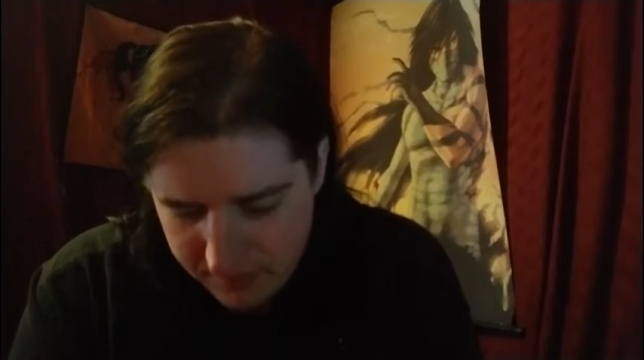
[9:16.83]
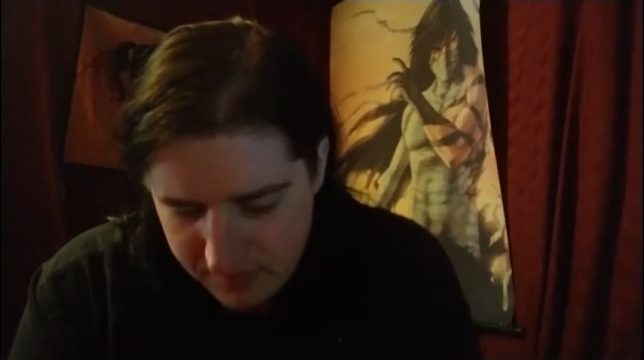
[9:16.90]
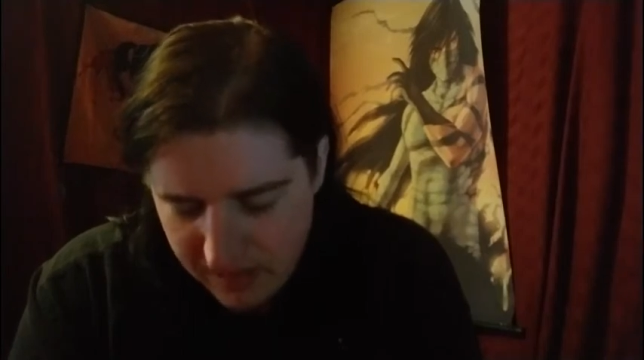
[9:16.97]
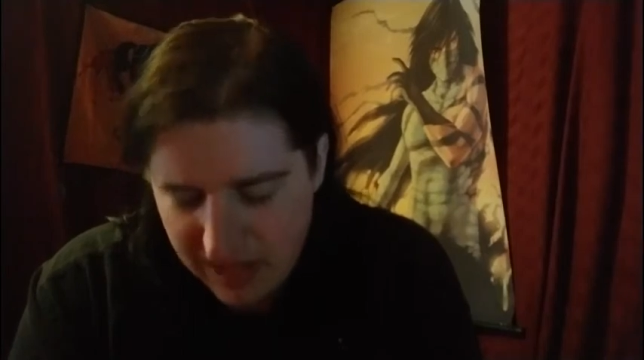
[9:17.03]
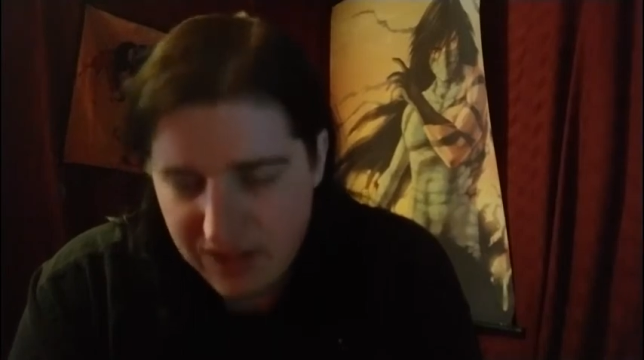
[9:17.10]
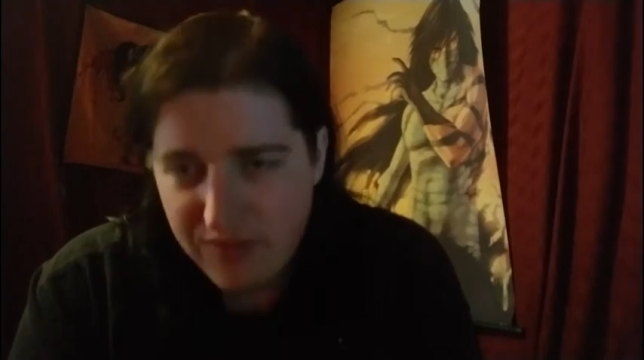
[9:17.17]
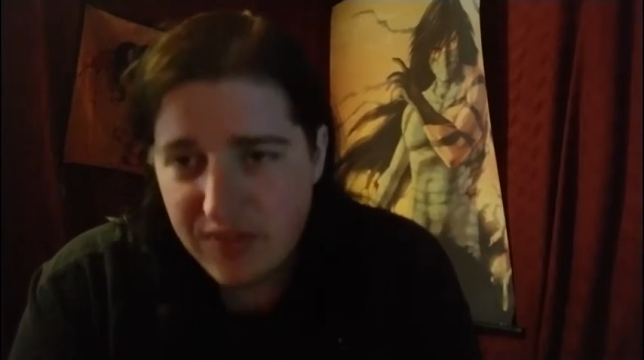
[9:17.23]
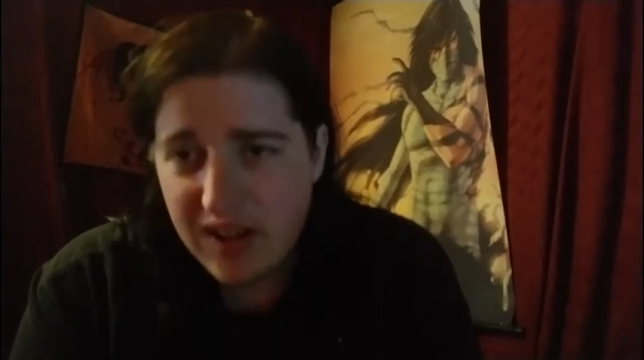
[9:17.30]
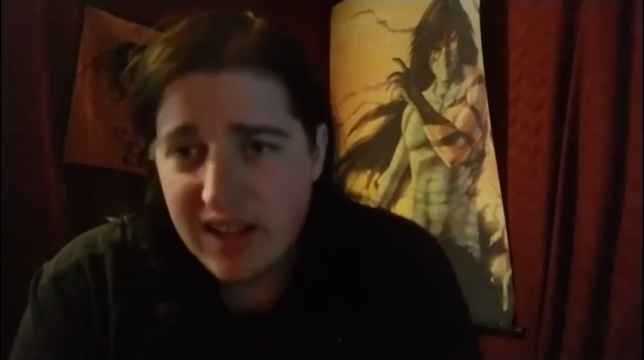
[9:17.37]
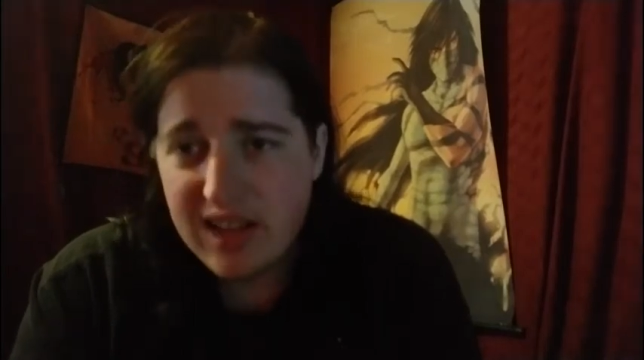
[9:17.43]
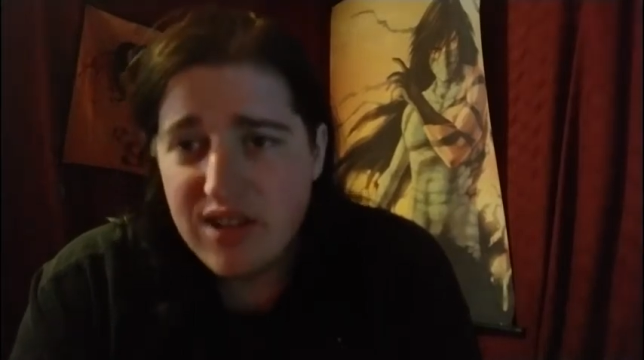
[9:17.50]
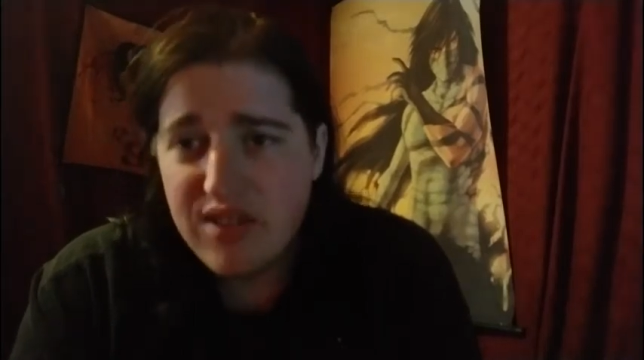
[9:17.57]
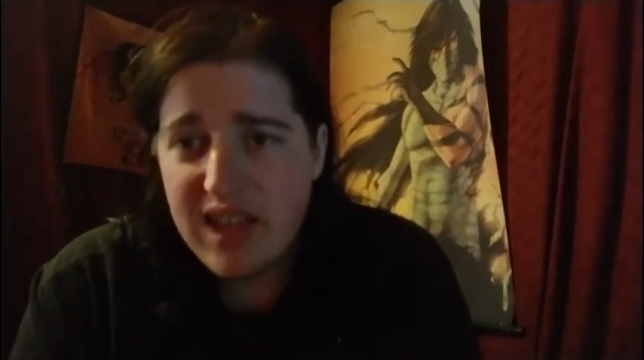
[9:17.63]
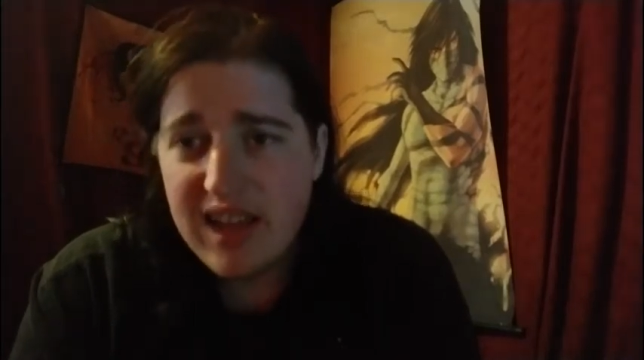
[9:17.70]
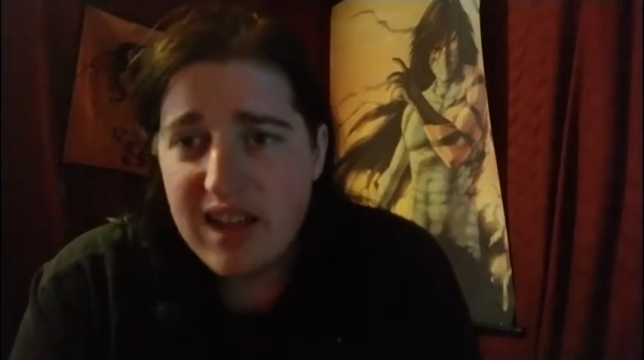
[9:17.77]
If
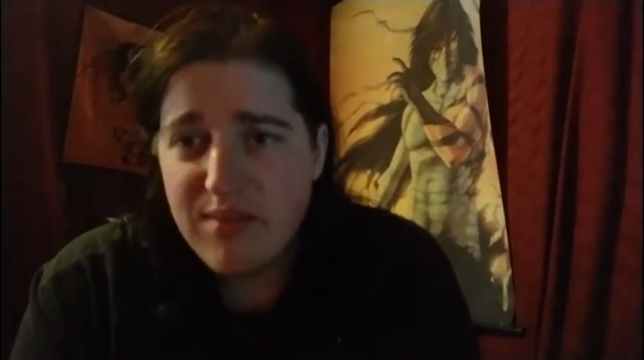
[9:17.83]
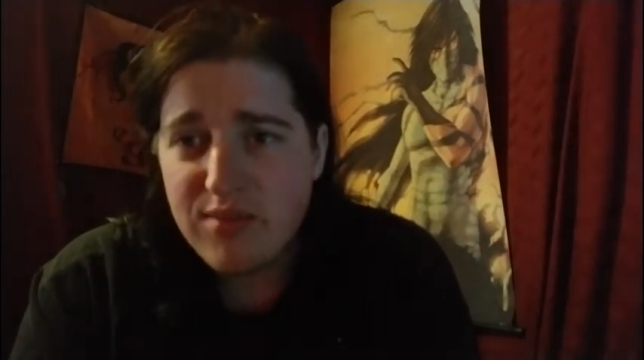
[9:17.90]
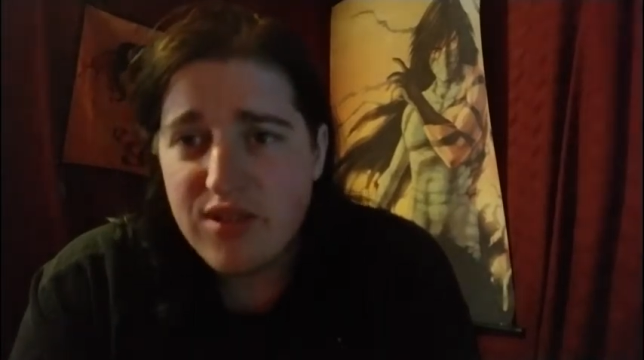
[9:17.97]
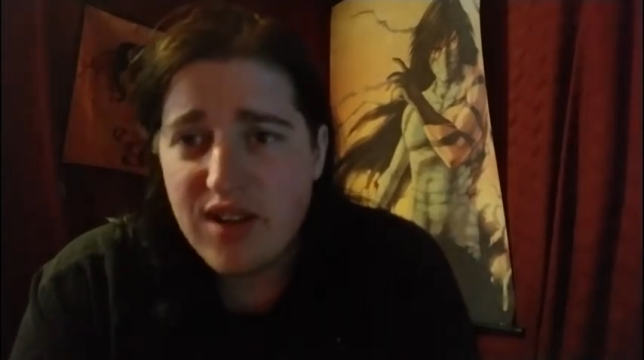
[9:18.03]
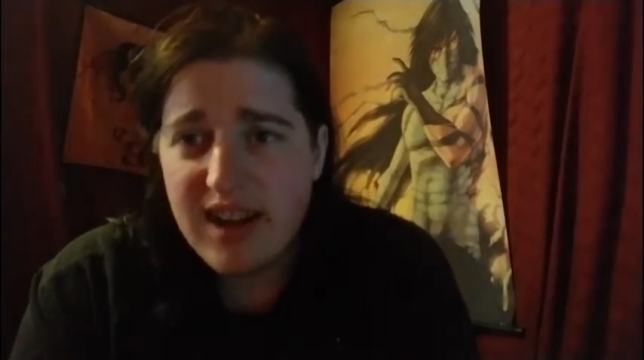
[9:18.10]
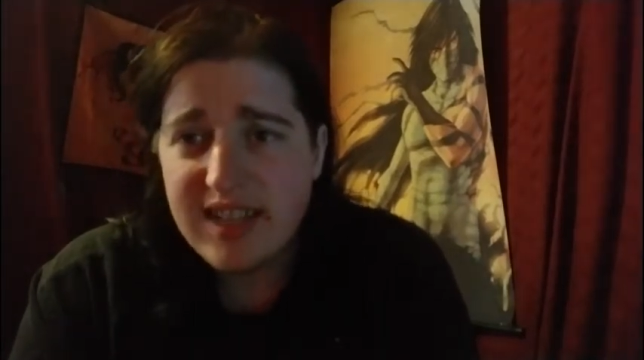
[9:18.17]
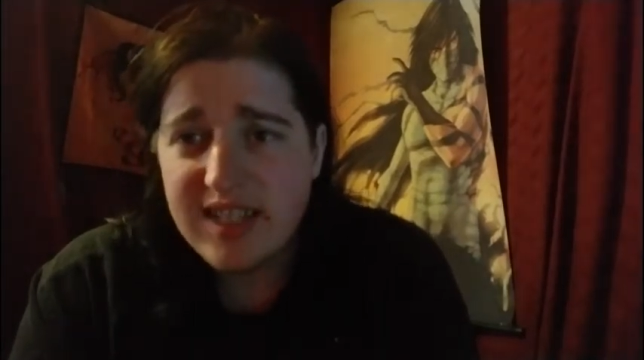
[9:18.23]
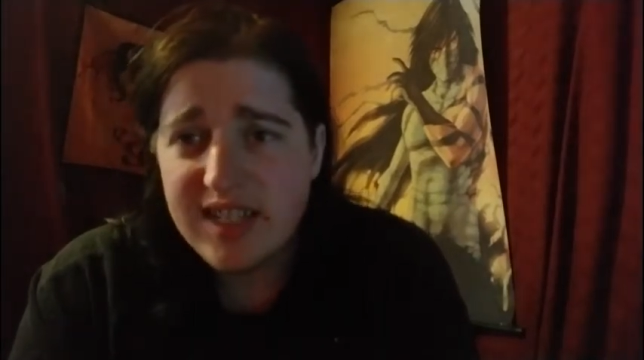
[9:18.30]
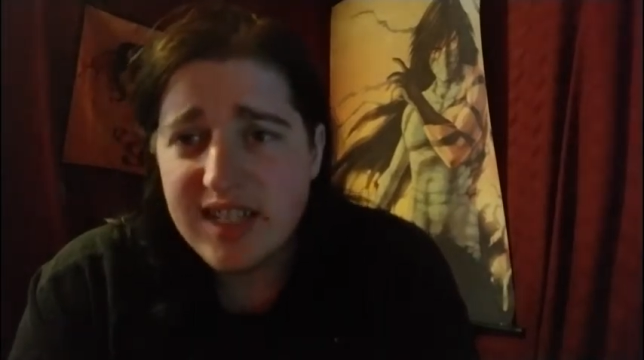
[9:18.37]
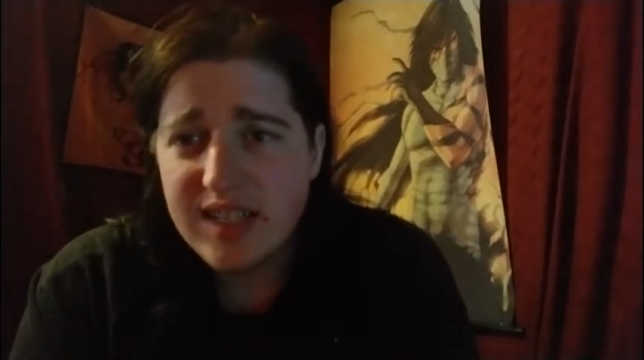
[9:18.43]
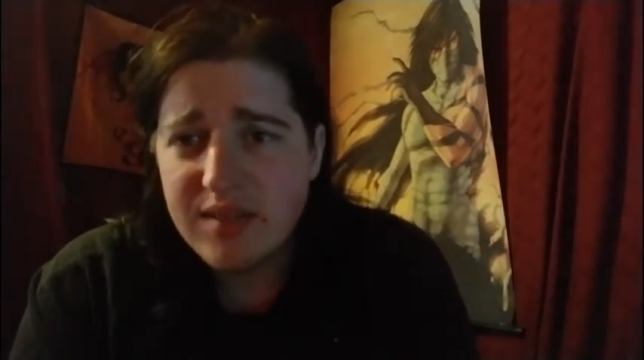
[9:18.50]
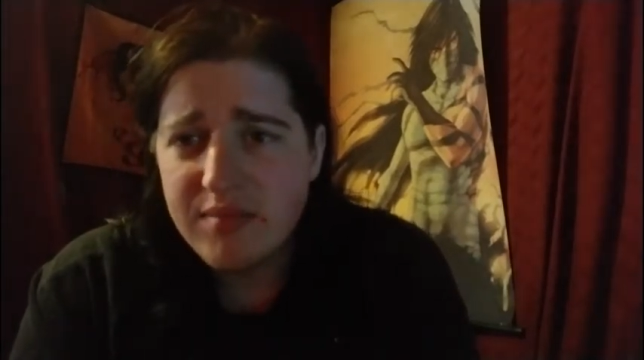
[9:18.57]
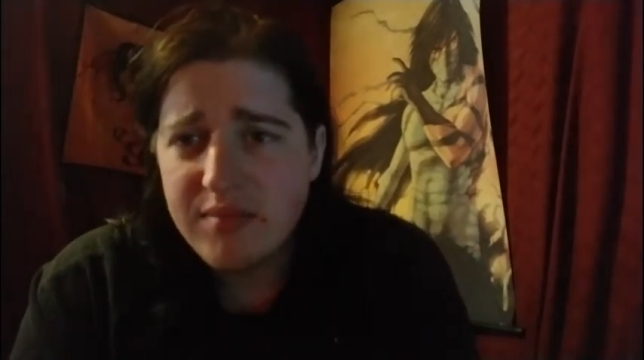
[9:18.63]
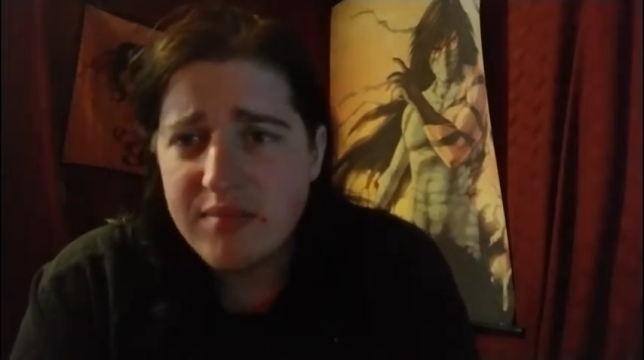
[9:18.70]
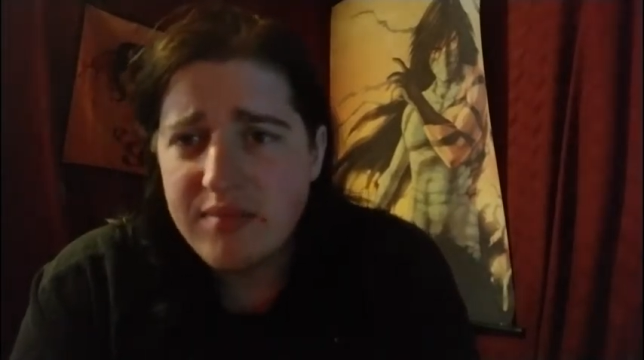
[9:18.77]
you think I'm crazy